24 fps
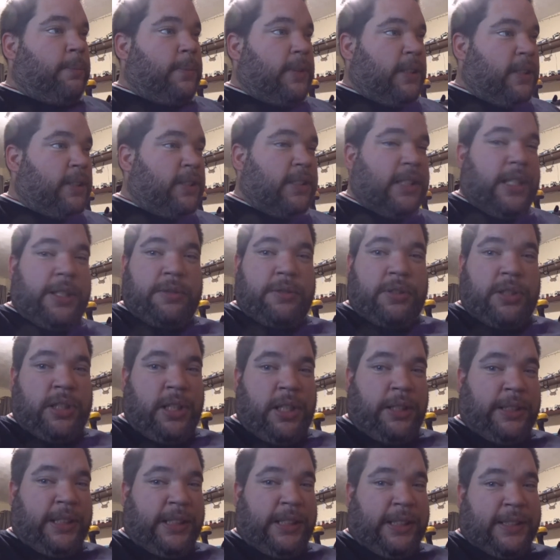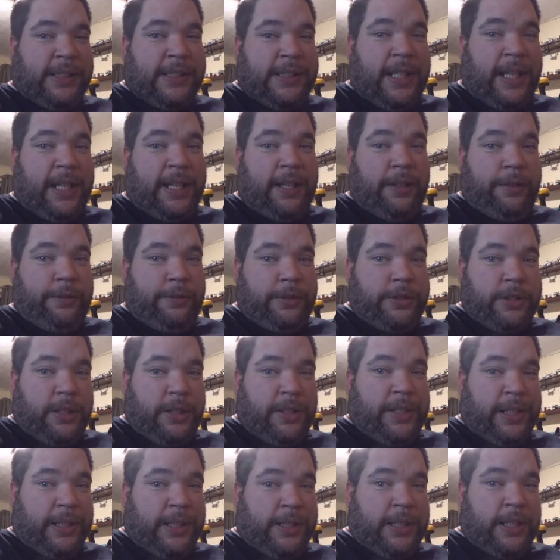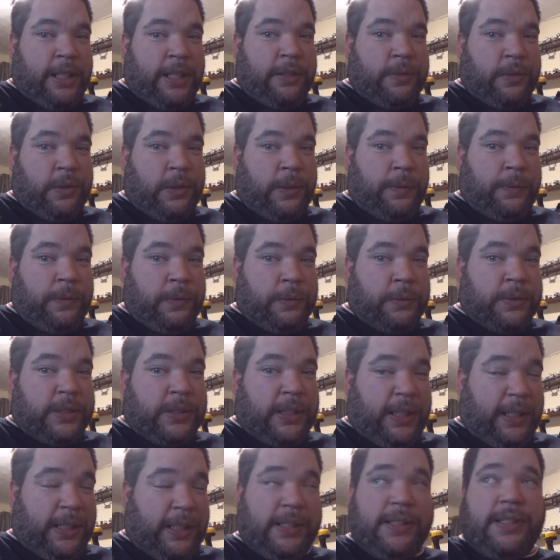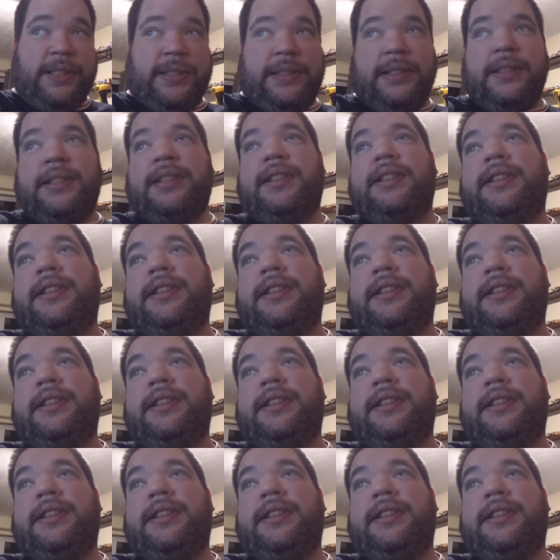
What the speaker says: is now shutting down on the 14th.